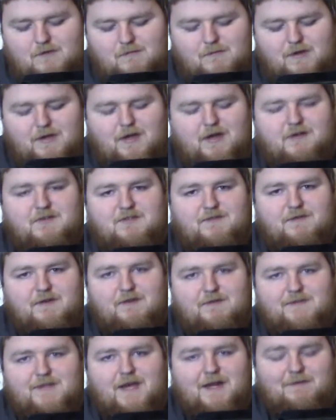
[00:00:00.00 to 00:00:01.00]
Because of
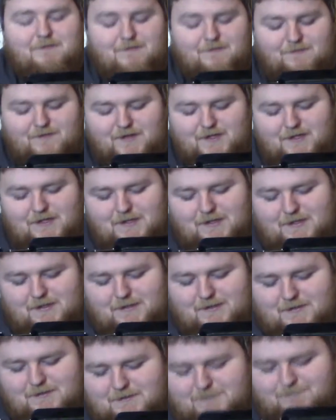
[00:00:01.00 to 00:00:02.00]
how tight of a fit it
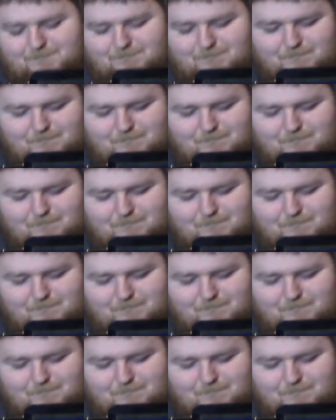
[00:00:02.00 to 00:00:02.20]
is.